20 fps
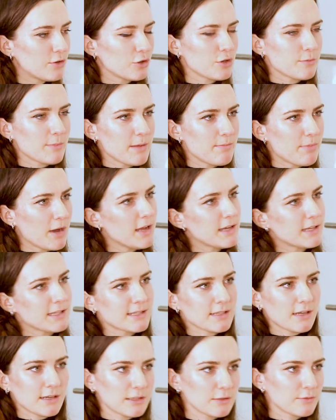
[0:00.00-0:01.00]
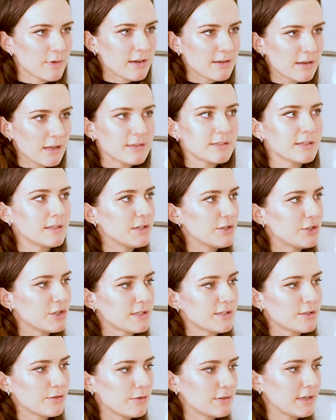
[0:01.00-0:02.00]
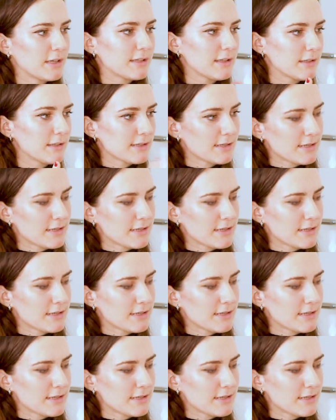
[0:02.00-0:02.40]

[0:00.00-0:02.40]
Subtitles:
got on my bike and cycled around London and just took little